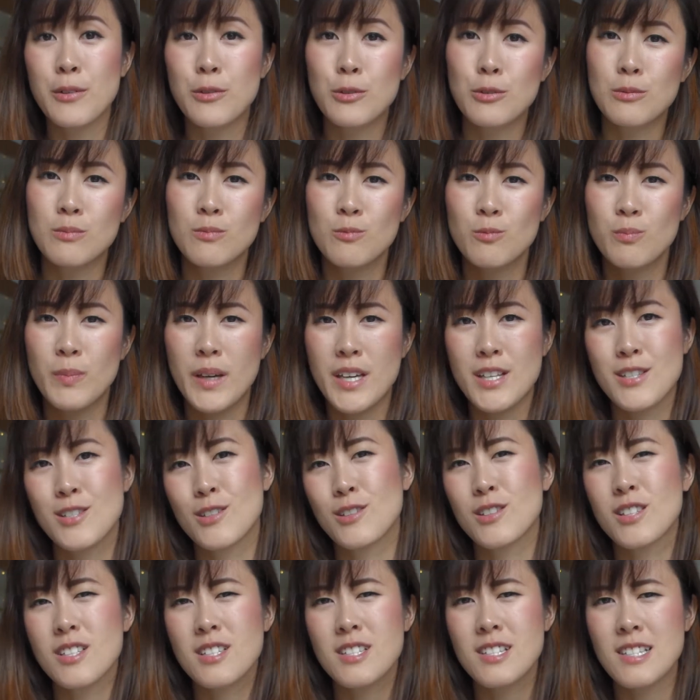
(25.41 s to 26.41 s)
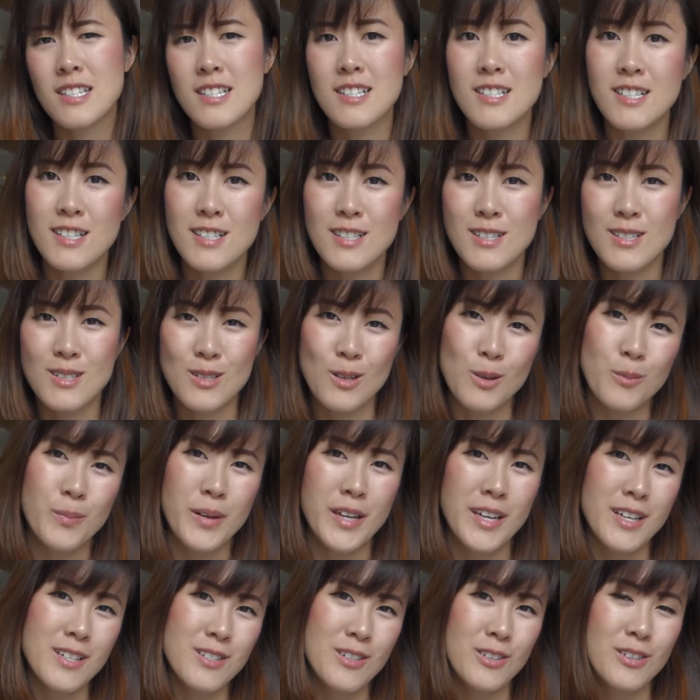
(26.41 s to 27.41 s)
room based on the seasons or
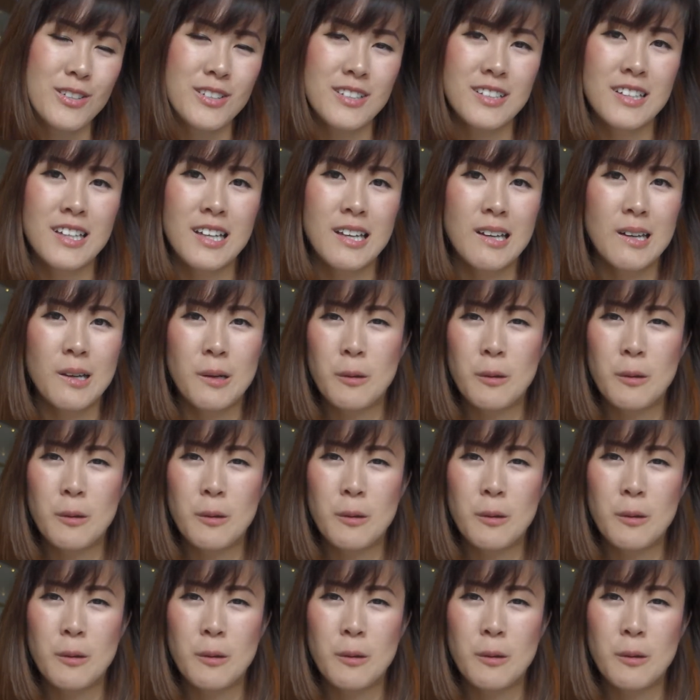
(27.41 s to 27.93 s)
based on